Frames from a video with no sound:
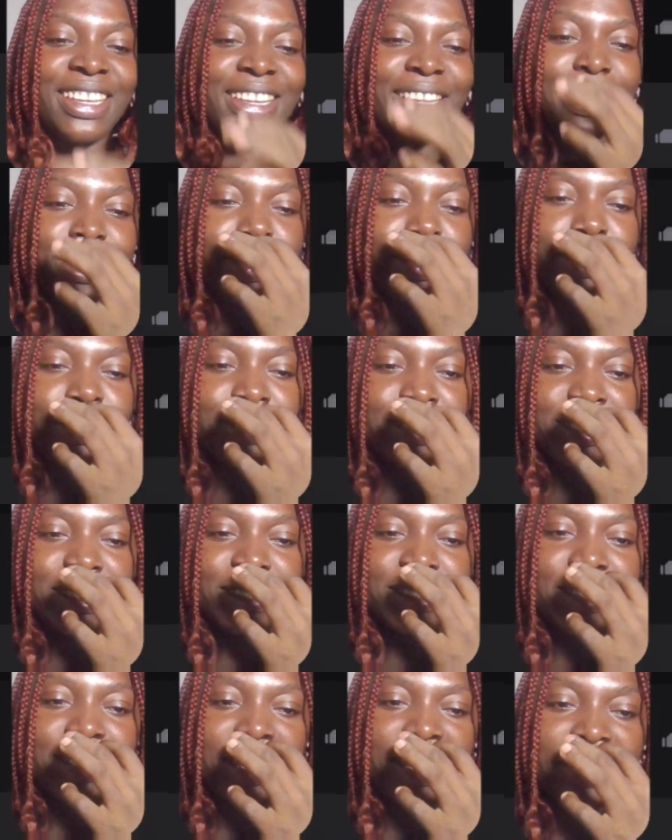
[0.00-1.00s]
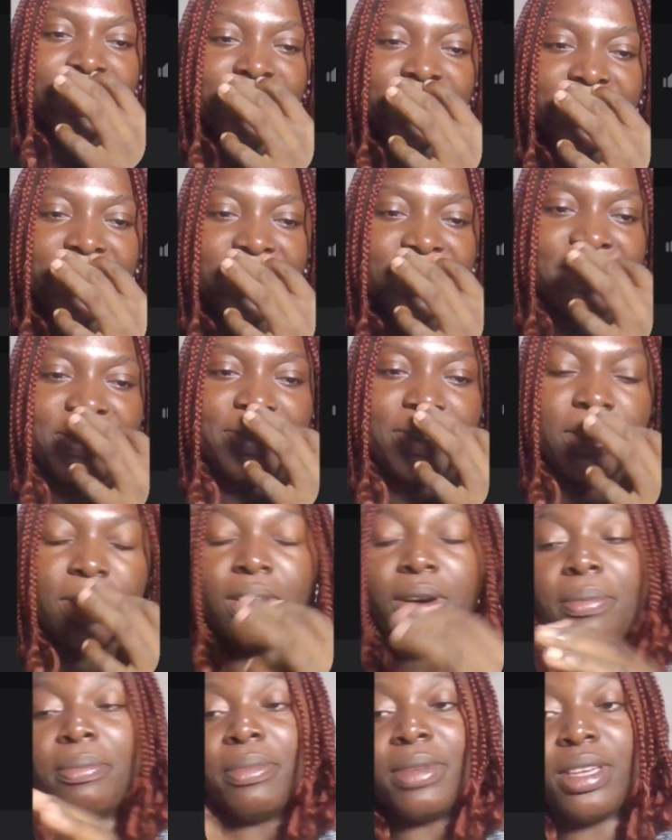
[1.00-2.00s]
Let's check this last one for
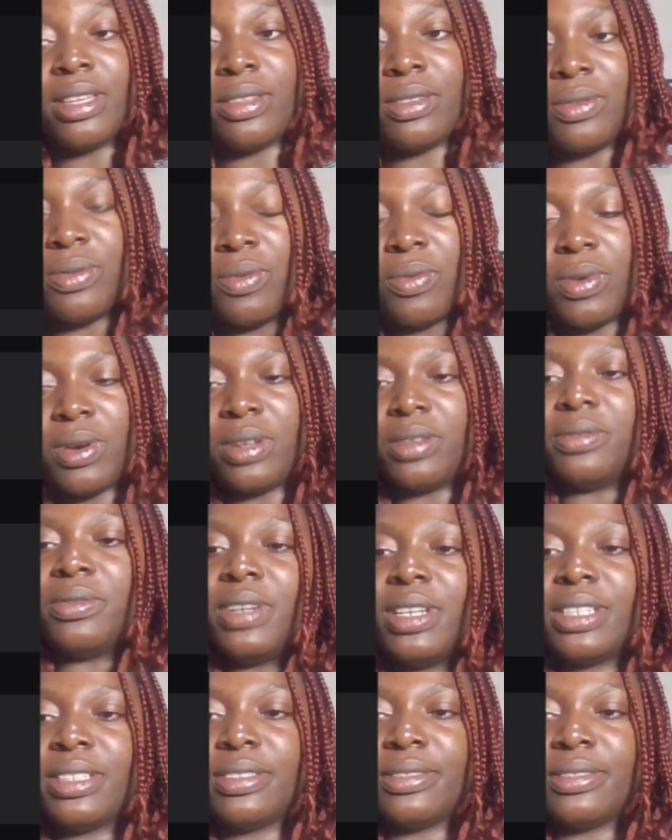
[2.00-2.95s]
our main one, right?